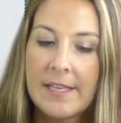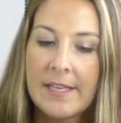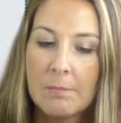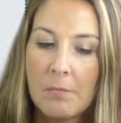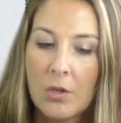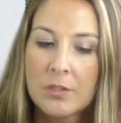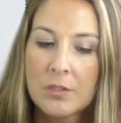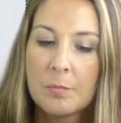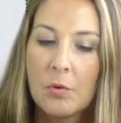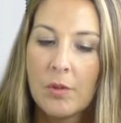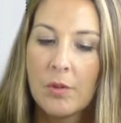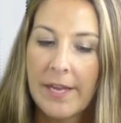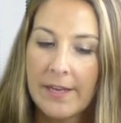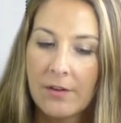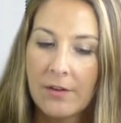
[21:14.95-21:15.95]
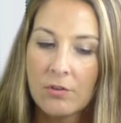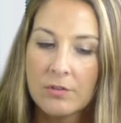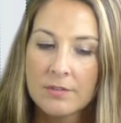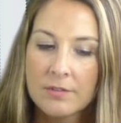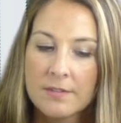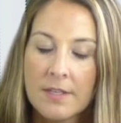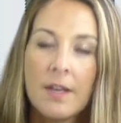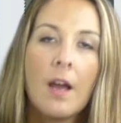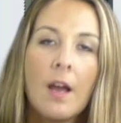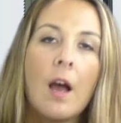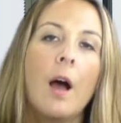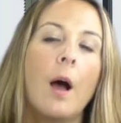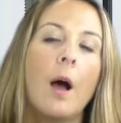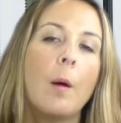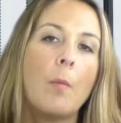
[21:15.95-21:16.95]
multiple angles
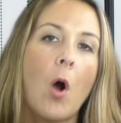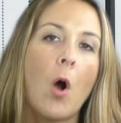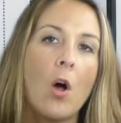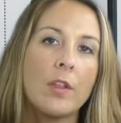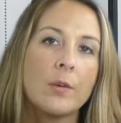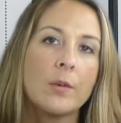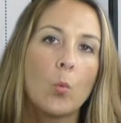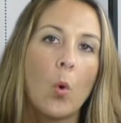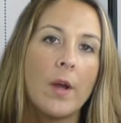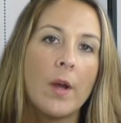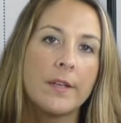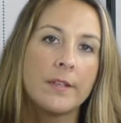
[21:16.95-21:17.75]
all in one